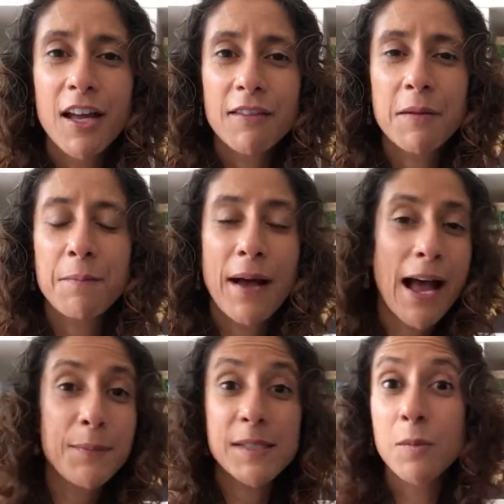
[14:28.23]

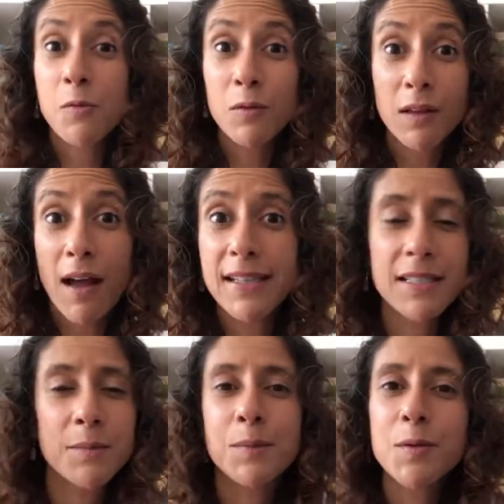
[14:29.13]
perhaps the more
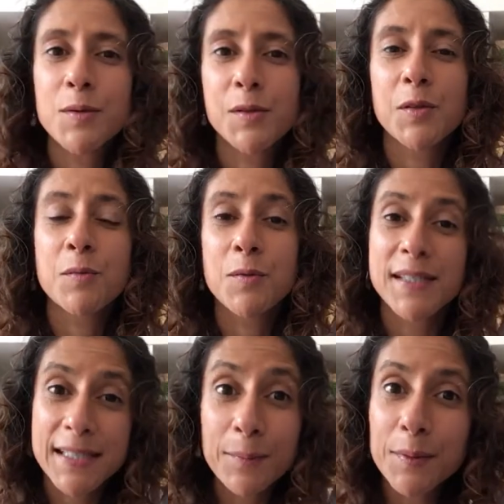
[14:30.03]
lighter books or the more
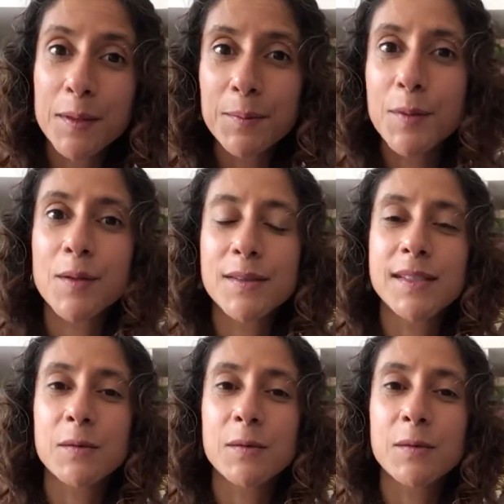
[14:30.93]
simpler books